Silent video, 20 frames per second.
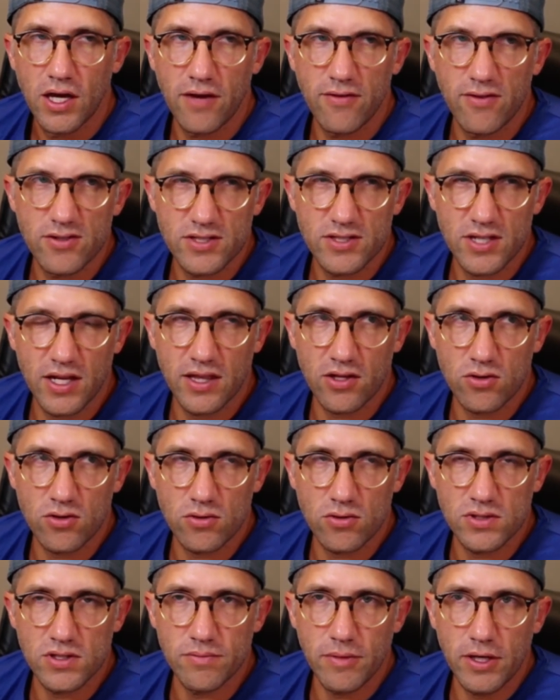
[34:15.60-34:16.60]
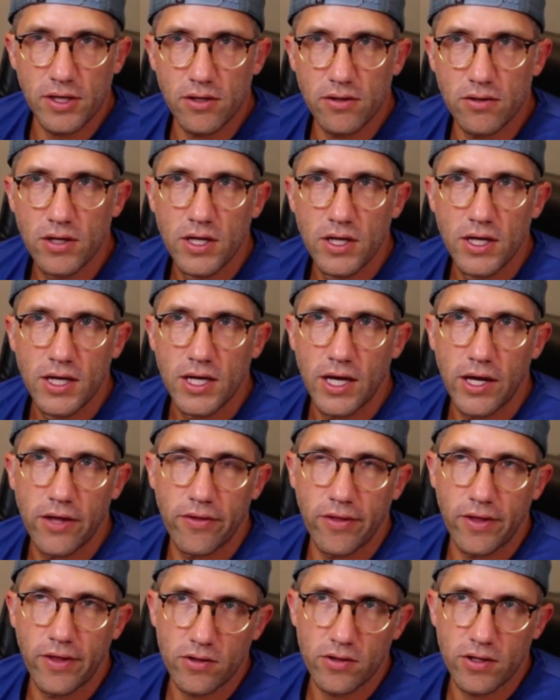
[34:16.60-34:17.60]
if you're sending a cold email and
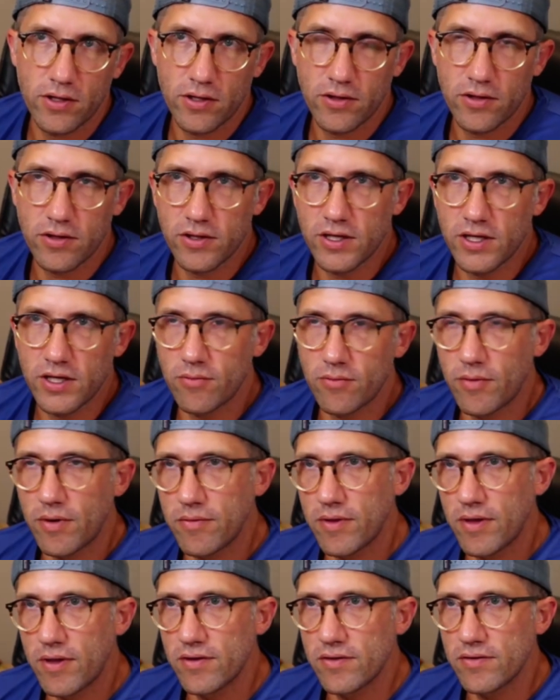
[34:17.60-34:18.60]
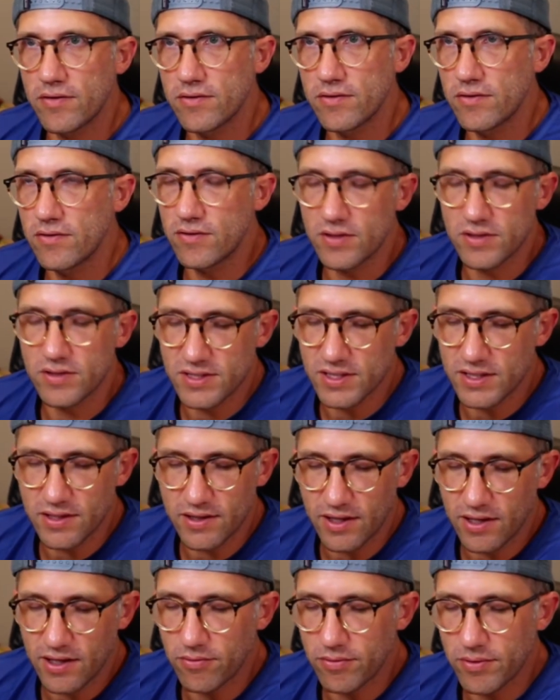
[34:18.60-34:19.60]
they click on the link, or maybe you can see that
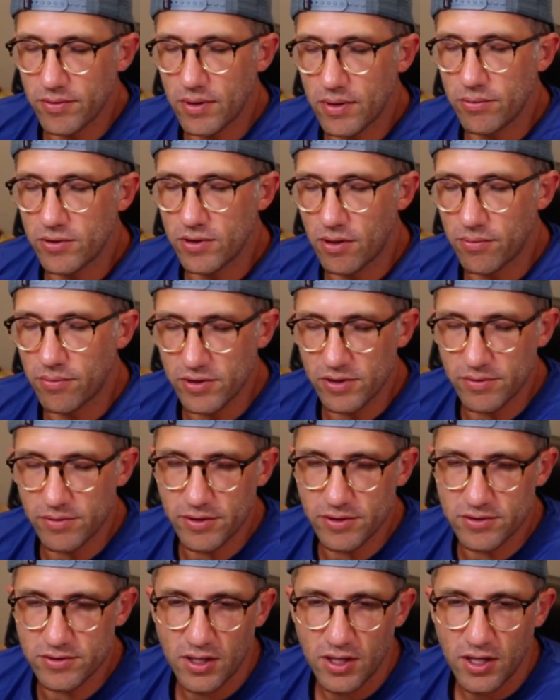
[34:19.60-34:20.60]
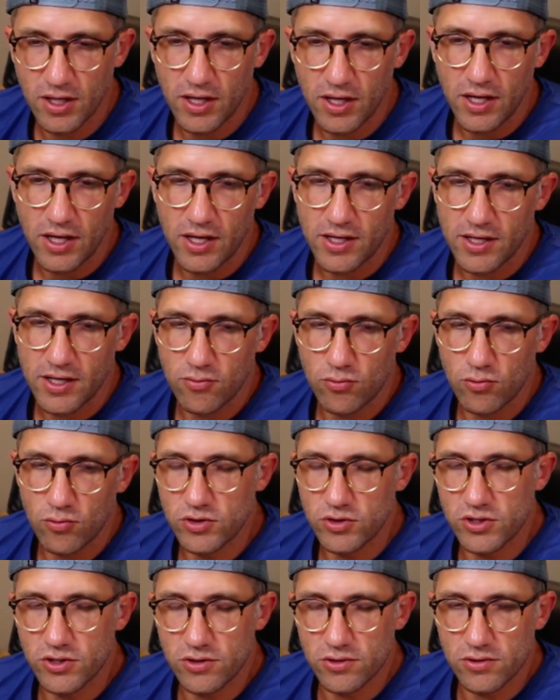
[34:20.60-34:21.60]
they opened up a couple emails,
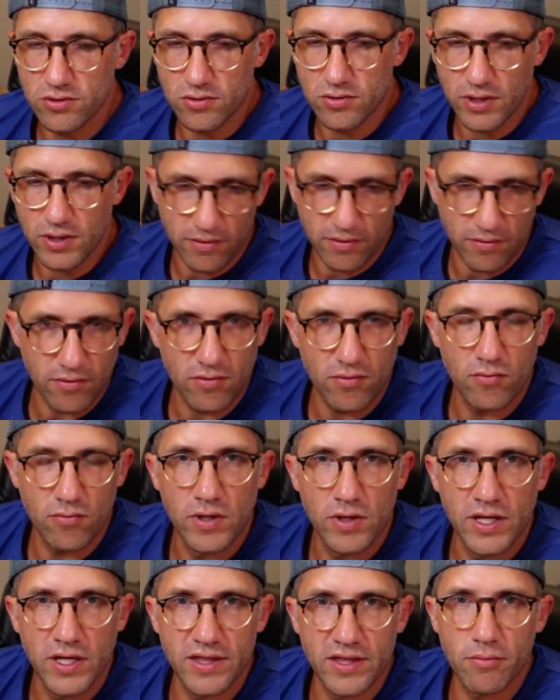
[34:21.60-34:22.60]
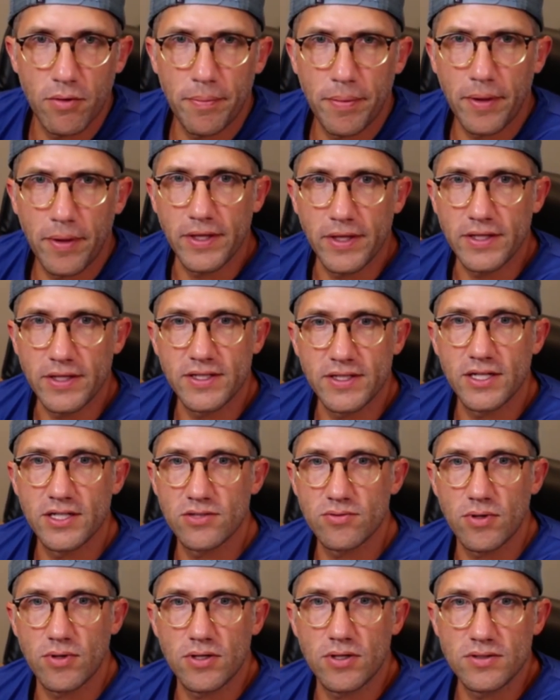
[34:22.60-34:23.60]
would you like hit them up on LinkedIn
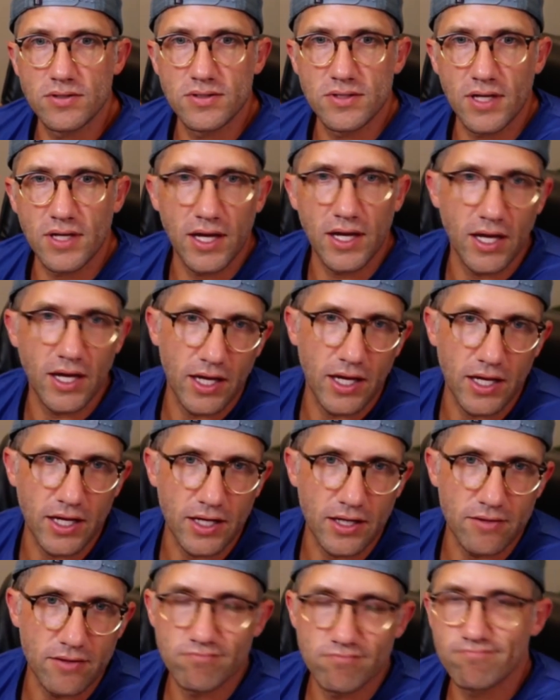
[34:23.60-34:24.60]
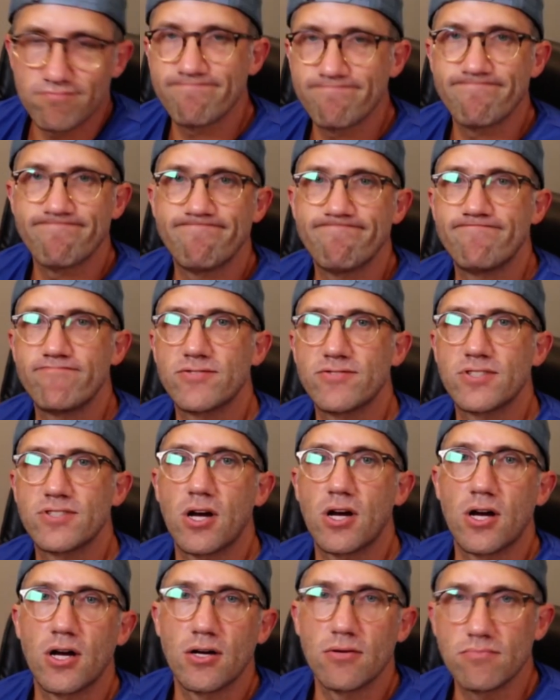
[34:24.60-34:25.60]
as well and say, "Hey,
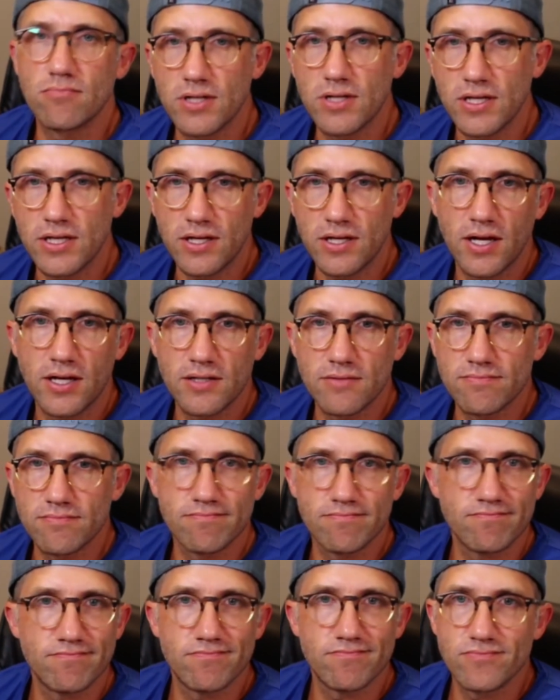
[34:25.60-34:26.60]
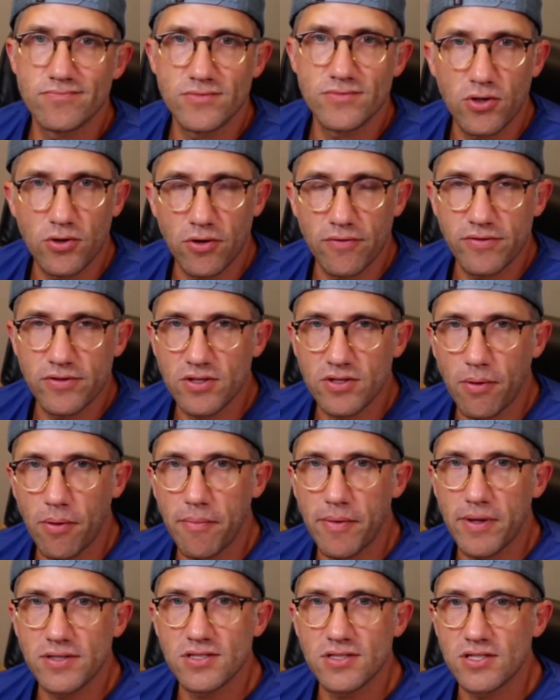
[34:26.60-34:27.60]
Tom, like I don't know if you saw
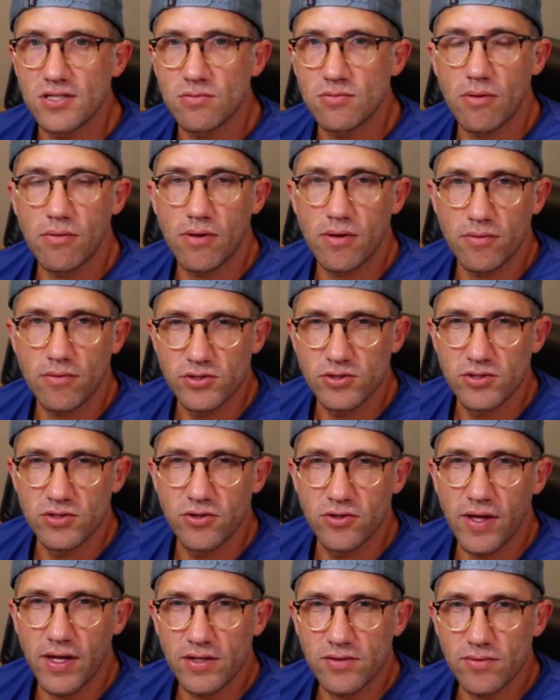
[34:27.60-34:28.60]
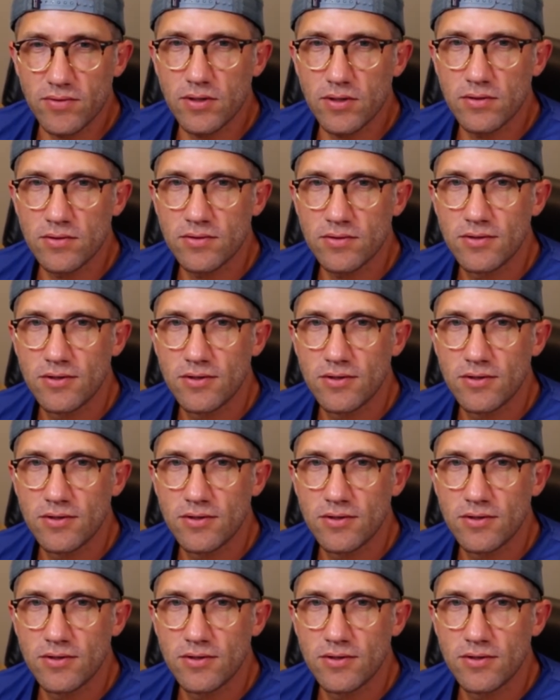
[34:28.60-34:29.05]
my message, blah blah." Would you do that as well?